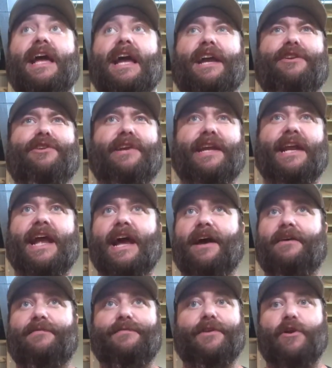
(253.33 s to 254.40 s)
And you can
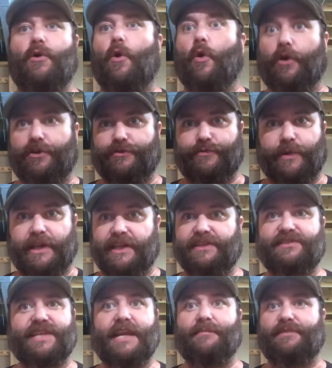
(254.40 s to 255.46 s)
have, you know, orange
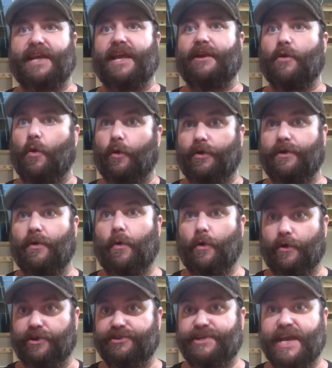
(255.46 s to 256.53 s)
rillies, same thing, or
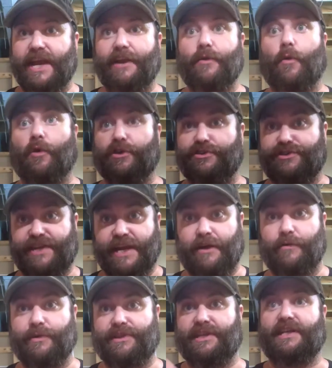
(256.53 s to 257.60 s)
orange head, orange
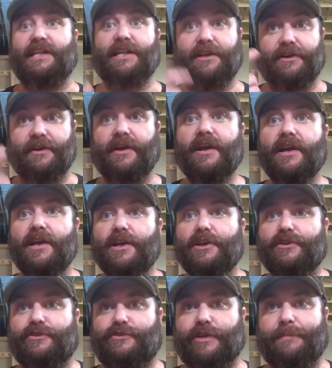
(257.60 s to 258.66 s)
tail with the clear
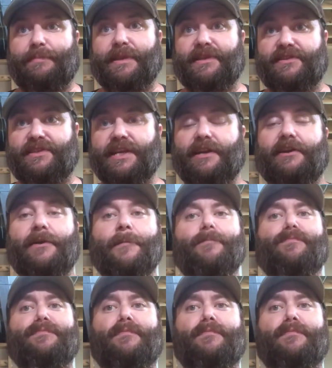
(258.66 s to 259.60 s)
strip in the center.